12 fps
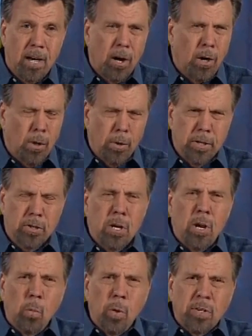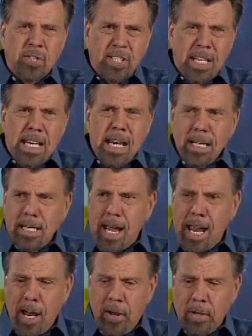All this, we're seeing
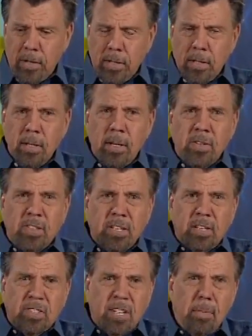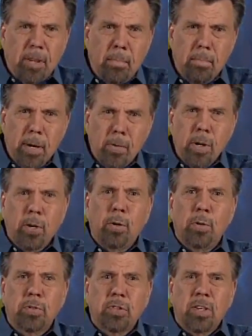now some of the
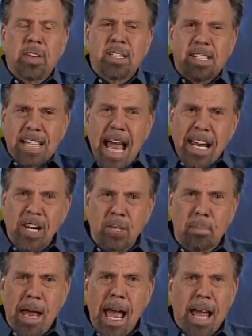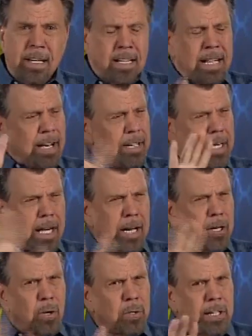miracles, the science behind it. Now,
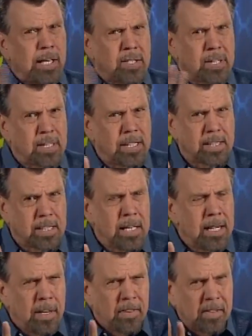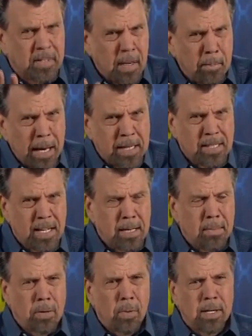listen. Somebody said
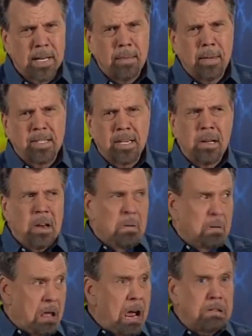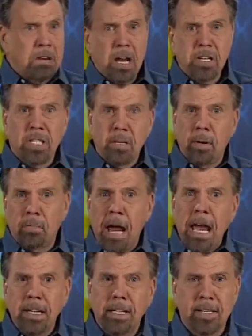to me one time, they said, "Well, that takes the
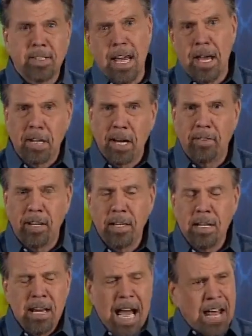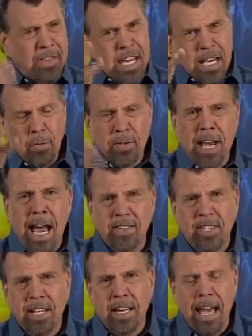miraculous out of it." I think it was
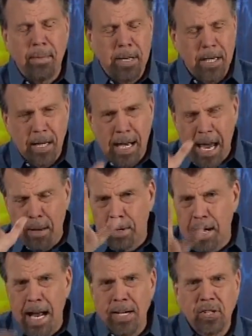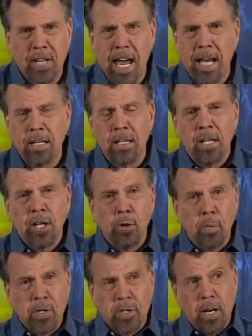Albert Einstein
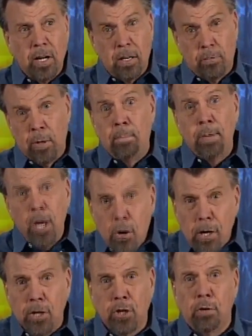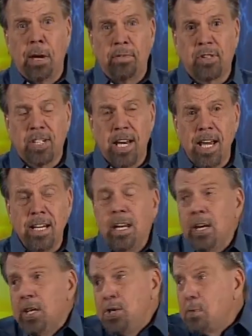who was reputed to have said,
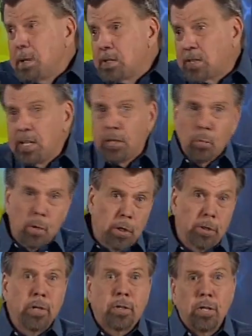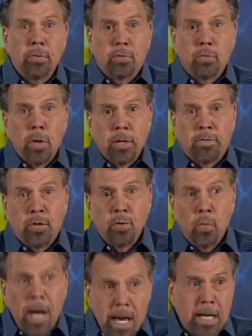"You can see the world in one of
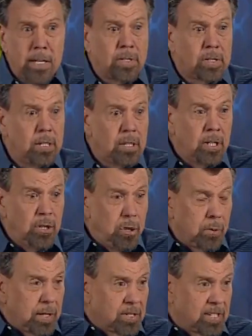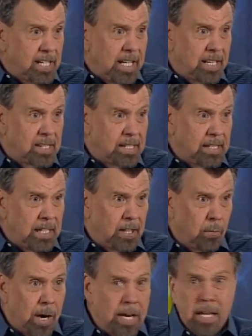two ways. You can see it in
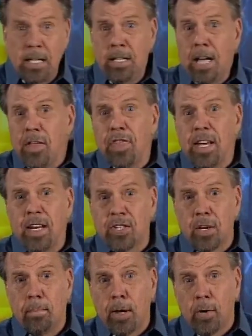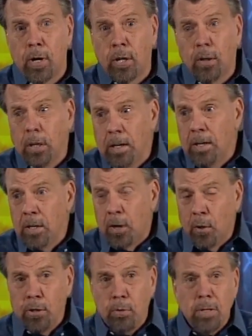a way that nothing is a miracle,
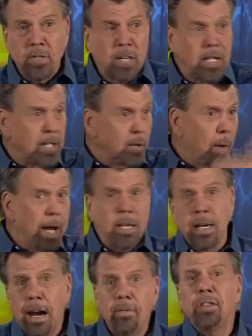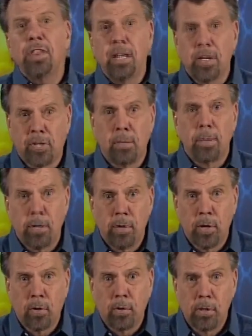or you can see it in a way that everything is a
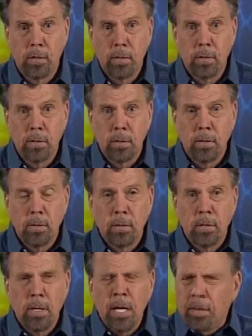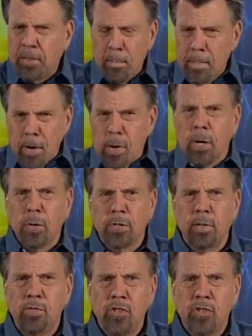miracle." The miracles of